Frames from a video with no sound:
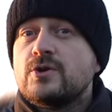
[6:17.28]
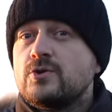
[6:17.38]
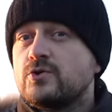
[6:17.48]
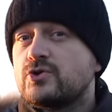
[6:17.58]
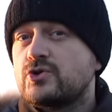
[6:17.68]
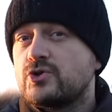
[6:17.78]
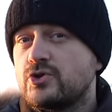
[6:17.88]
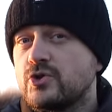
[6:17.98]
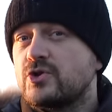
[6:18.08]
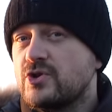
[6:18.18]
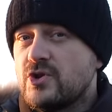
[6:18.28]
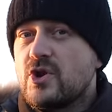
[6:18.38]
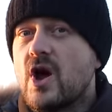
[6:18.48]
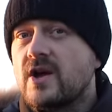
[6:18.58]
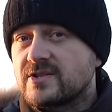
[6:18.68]
you should
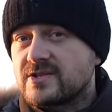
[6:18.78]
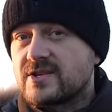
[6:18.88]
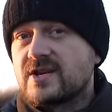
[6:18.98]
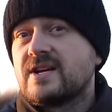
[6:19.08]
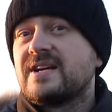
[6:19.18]
not